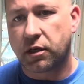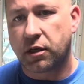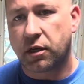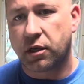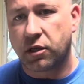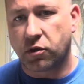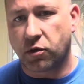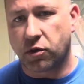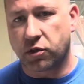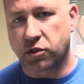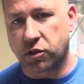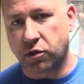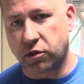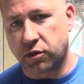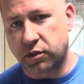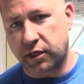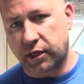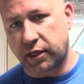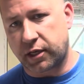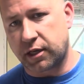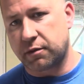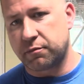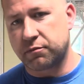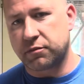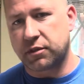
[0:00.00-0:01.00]
So as soon as it
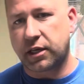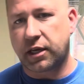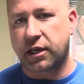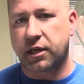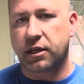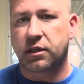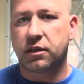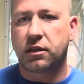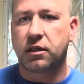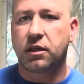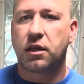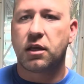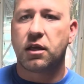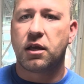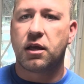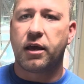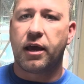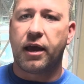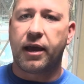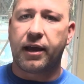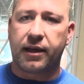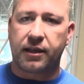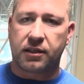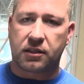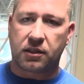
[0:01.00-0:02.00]
comes in, it
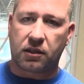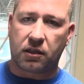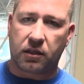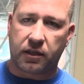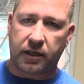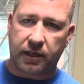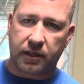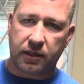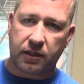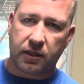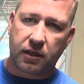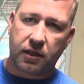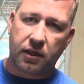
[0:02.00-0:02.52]
gets cleaned.